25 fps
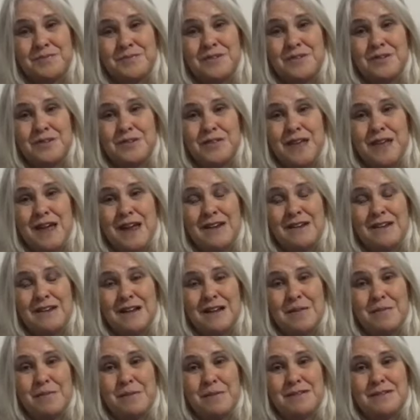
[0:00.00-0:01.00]
Do that a
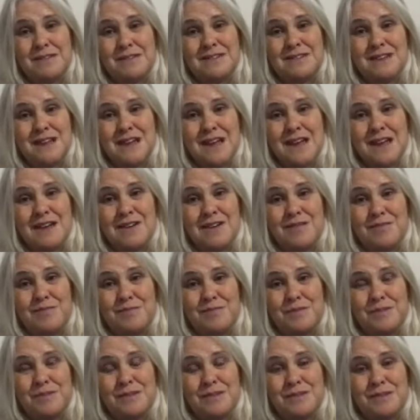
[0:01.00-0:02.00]
couple of
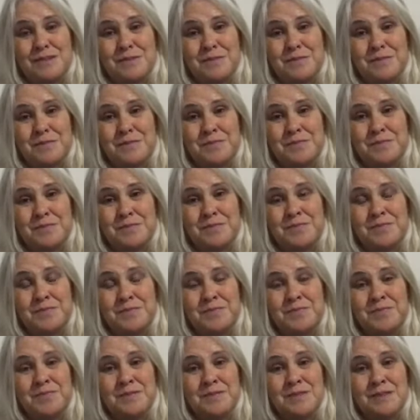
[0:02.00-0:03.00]
times.
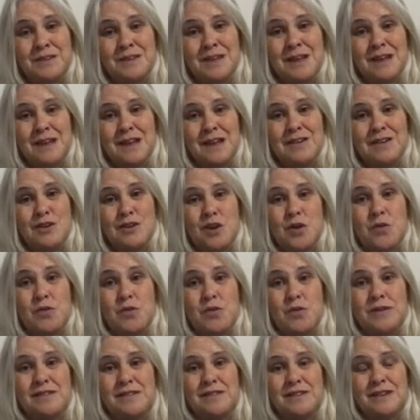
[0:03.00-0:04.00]
And
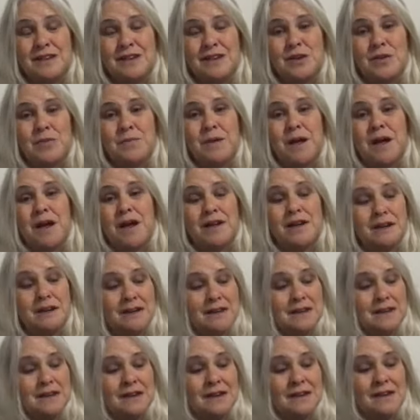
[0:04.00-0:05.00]
noticing your
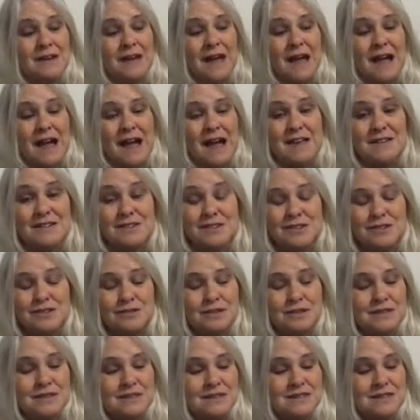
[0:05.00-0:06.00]
body as you
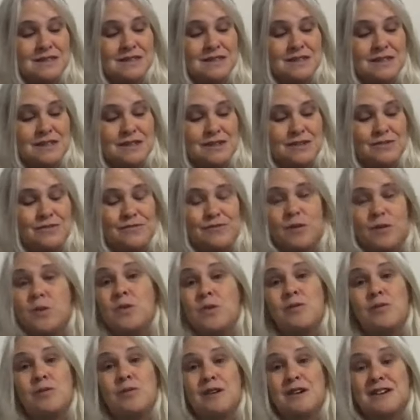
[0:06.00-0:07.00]
continue
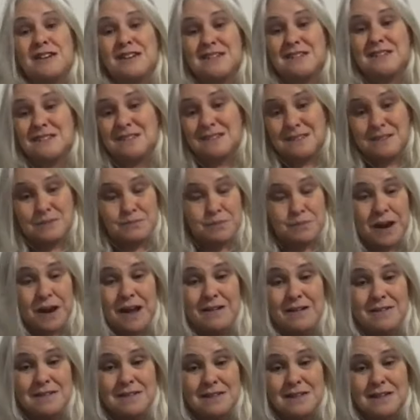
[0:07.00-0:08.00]
forward in this
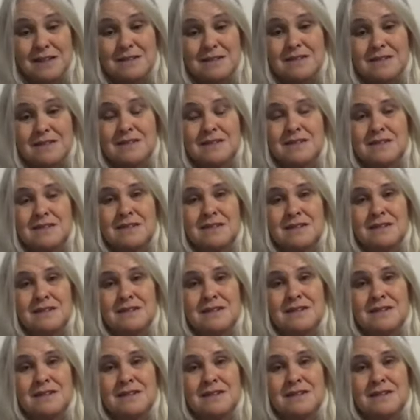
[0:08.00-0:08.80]
practice.